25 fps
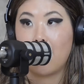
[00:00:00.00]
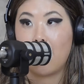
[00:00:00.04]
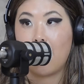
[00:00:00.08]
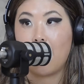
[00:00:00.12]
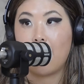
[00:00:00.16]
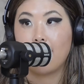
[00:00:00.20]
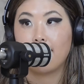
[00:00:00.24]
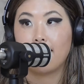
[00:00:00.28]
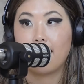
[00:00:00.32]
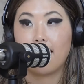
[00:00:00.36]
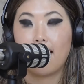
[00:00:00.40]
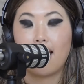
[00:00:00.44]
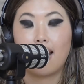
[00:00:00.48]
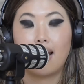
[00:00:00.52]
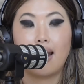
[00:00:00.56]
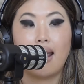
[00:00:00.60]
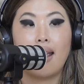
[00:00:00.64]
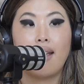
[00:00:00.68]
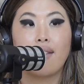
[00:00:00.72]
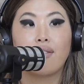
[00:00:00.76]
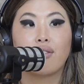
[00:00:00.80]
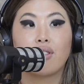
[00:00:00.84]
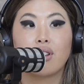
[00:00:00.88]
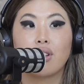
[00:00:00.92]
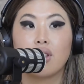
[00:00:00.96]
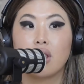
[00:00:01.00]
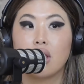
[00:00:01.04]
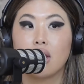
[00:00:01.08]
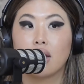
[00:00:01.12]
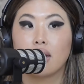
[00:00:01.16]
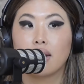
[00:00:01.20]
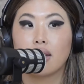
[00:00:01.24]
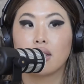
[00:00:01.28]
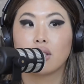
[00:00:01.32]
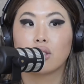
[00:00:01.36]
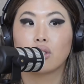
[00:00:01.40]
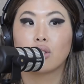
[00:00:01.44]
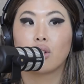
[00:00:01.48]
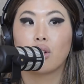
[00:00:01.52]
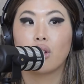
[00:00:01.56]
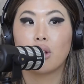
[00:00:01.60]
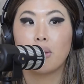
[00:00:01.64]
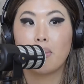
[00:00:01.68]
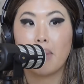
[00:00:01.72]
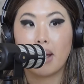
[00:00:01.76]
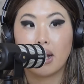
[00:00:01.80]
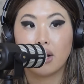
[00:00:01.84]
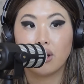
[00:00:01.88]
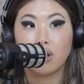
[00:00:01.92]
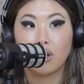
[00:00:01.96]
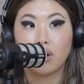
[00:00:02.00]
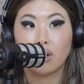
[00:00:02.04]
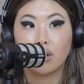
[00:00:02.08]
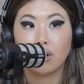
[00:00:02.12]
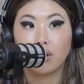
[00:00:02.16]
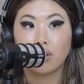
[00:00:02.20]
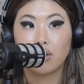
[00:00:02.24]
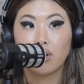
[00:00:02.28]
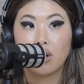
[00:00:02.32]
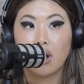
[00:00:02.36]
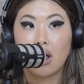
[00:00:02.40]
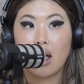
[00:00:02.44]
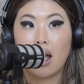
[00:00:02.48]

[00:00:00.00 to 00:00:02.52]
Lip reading: and they had everything listed on the menu,